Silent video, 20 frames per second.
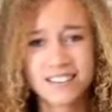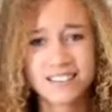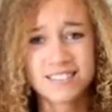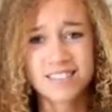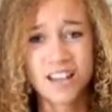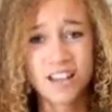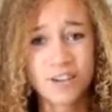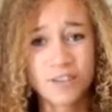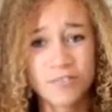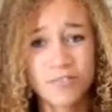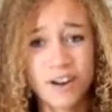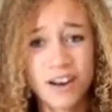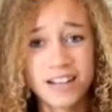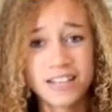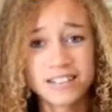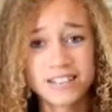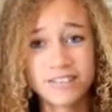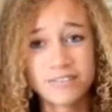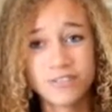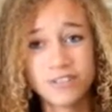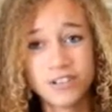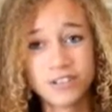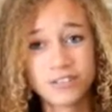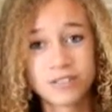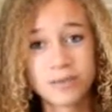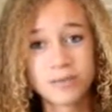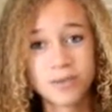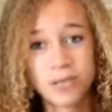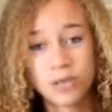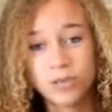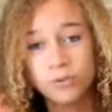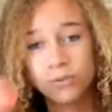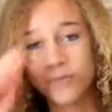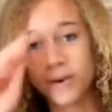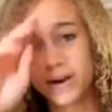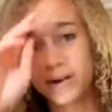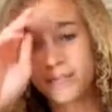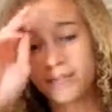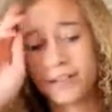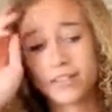Tell your friends if you know somebody who
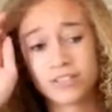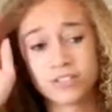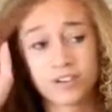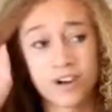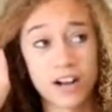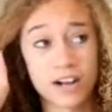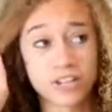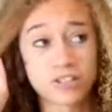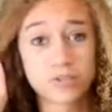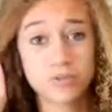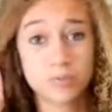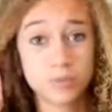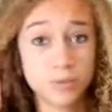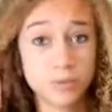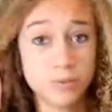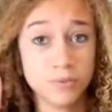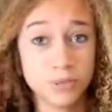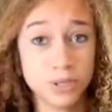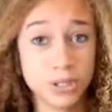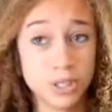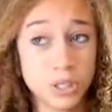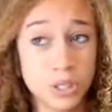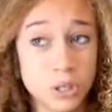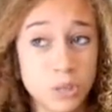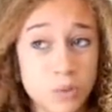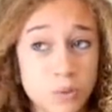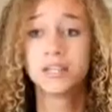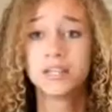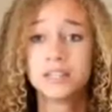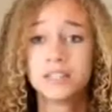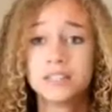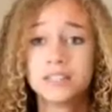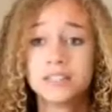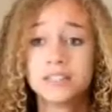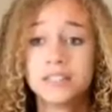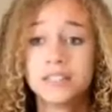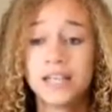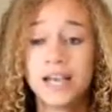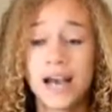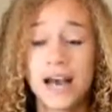might because they're actually really, really cute.
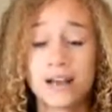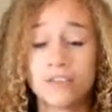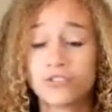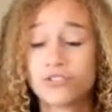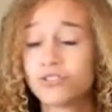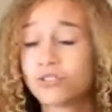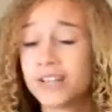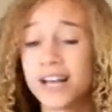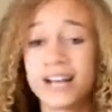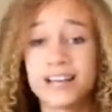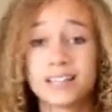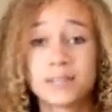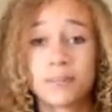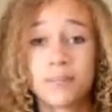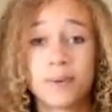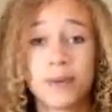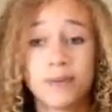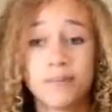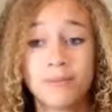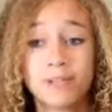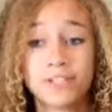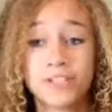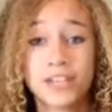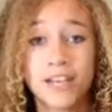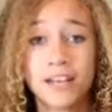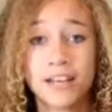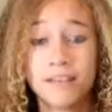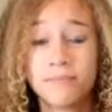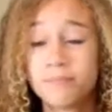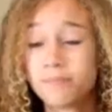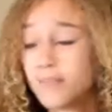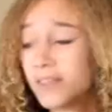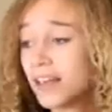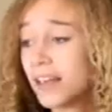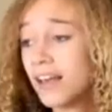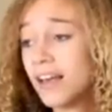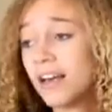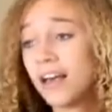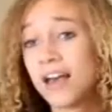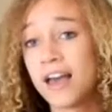Yeah, so that is pretty much it.
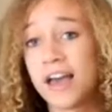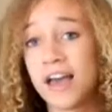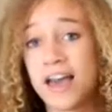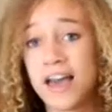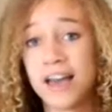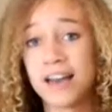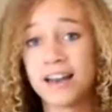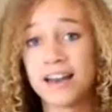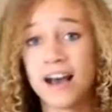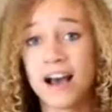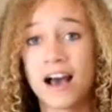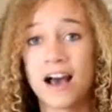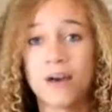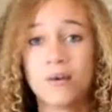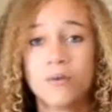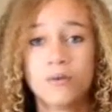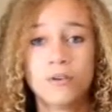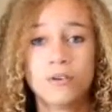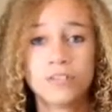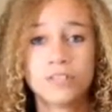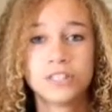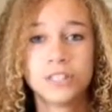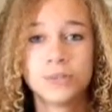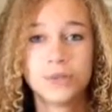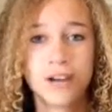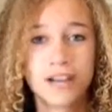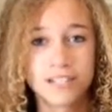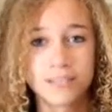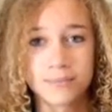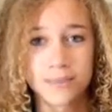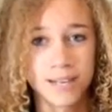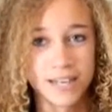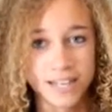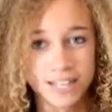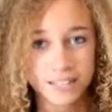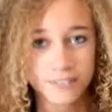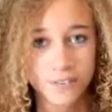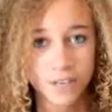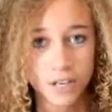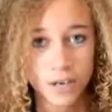And I will see you guys in my
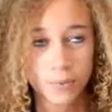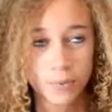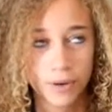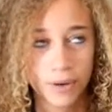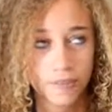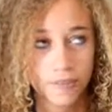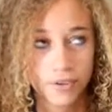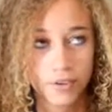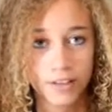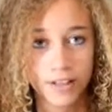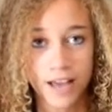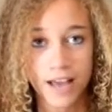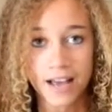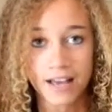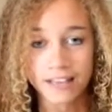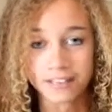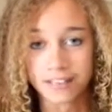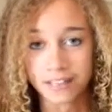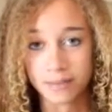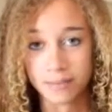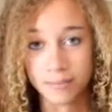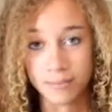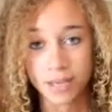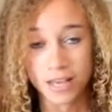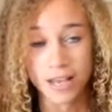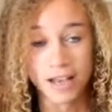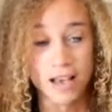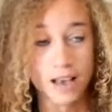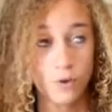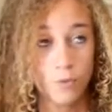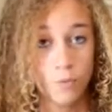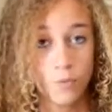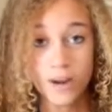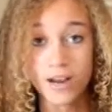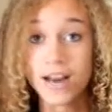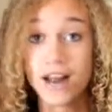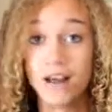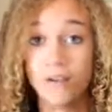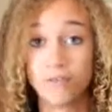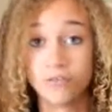next video, whatever that is going to be and
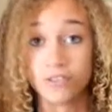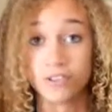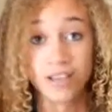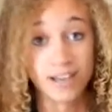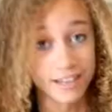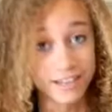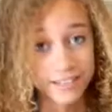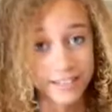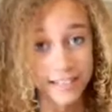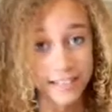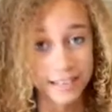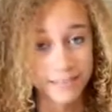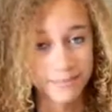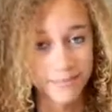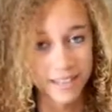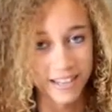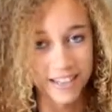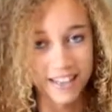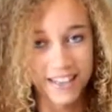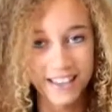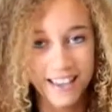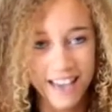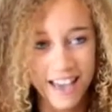whenever that is going to be.